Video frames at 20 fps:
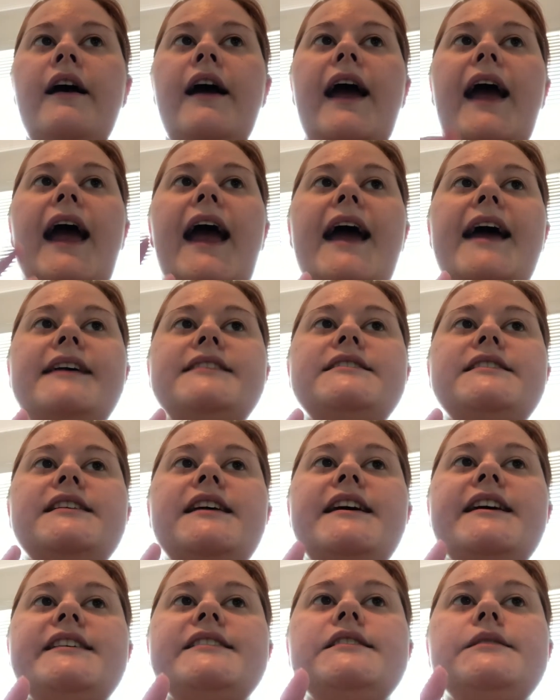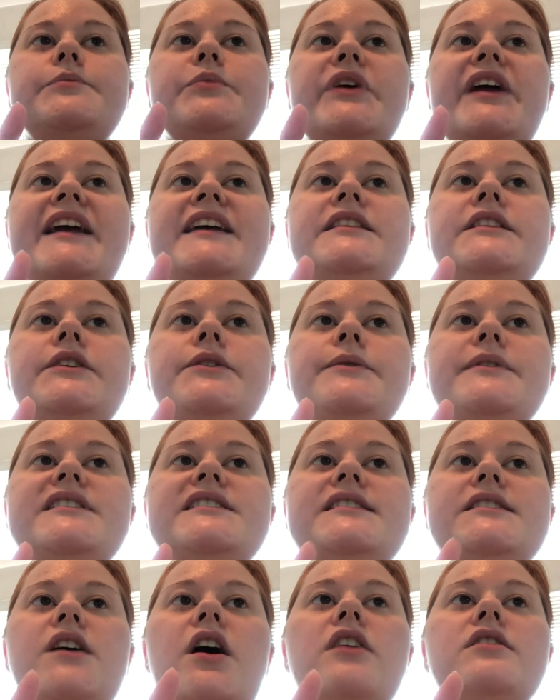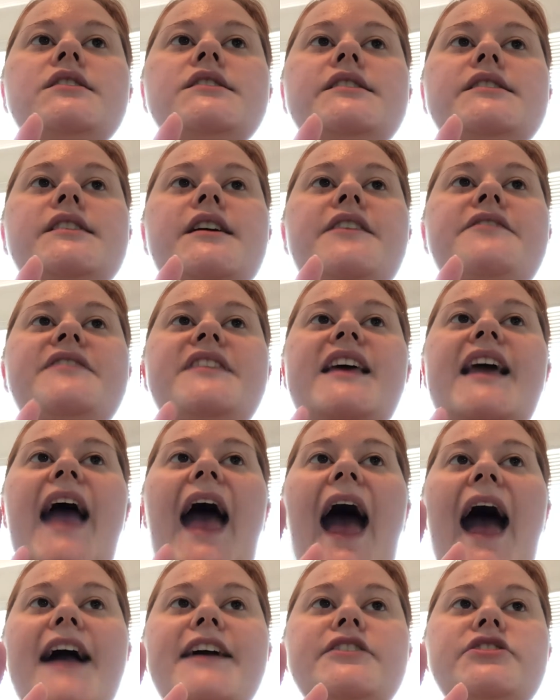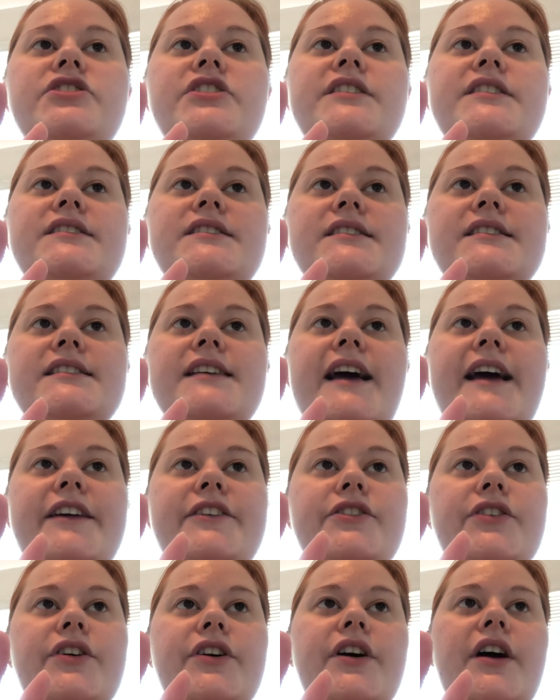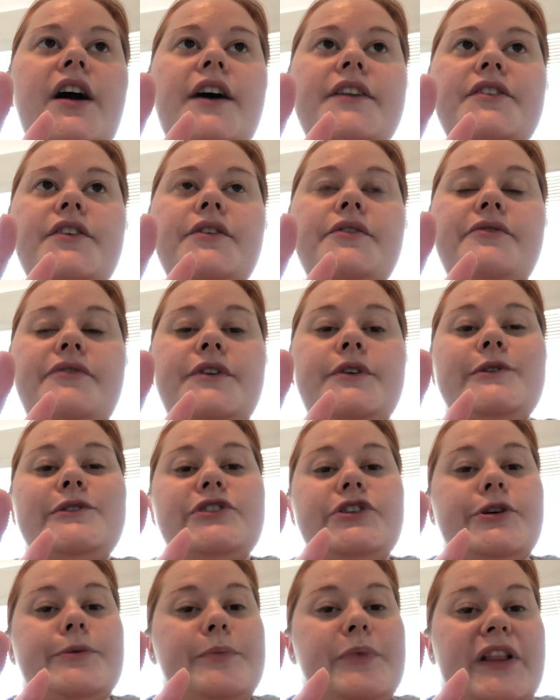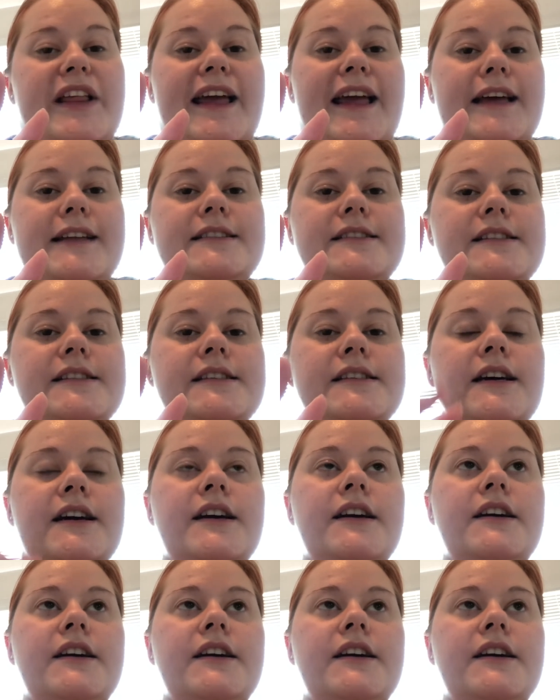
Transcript: And explain the results of the actions and her other future plans.